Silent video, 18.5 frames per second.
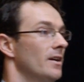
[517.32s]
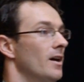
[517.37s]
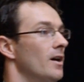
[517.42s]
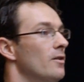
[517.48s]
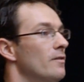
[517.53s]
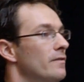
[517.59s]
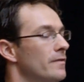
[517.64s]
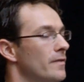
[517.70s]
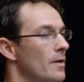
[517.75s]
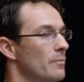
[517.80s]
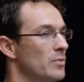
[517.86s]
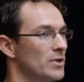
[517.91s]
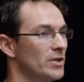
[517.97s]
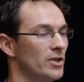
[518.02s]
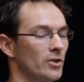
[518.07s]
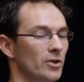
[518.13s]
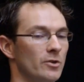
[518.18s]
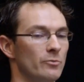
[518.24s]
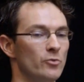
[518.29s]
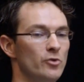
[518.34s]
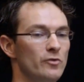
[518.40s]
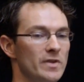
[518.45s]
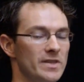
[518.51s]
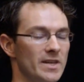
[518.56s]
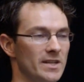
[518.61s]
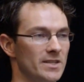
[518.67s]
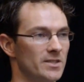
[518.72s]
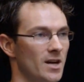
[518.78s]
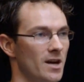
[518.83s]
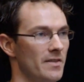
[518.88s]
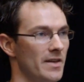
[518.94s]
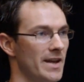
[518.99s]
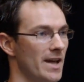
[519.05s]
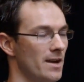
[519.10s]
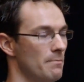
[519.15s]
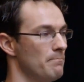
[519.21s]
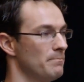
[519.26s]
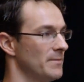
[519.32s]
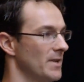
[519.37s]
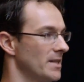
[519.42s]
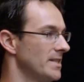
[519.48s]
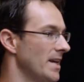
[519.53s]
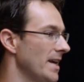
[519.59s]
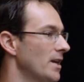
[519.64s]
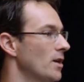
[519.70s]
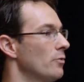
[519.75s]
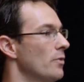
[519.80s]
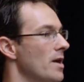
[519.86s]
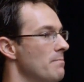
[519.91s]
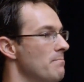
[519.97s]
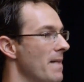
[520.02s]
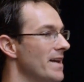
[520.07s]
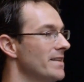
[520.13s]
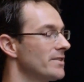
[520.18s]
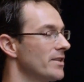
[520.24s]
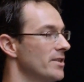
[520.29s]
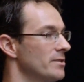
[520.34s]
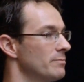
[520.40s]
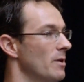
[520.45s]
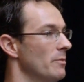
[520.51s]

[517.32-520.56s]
of a particular movie they saw that had a takeaway message,